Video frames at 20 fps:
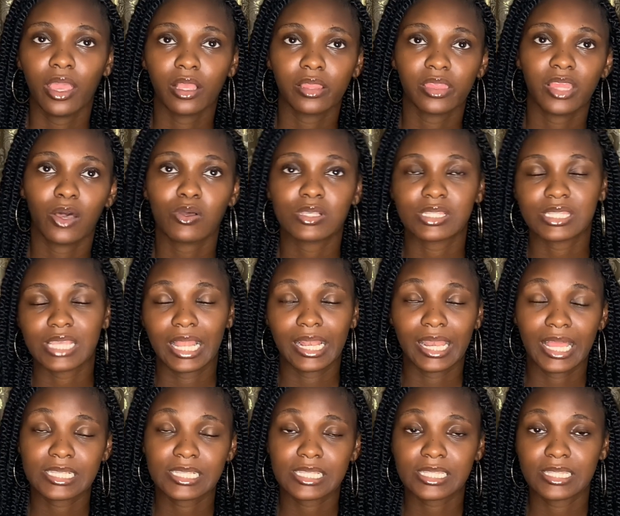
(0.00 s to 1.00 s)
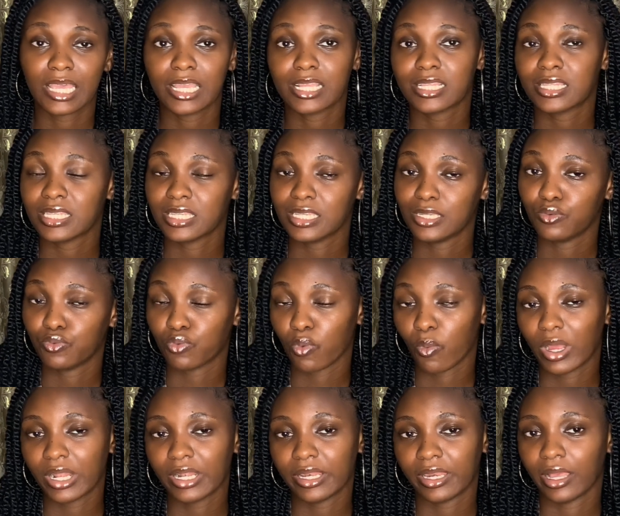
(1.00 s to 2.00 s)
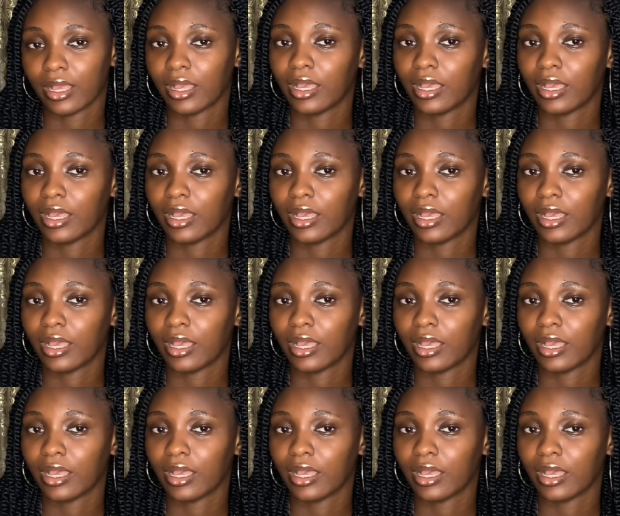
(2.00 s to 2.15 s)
that was their last night in Rwanda.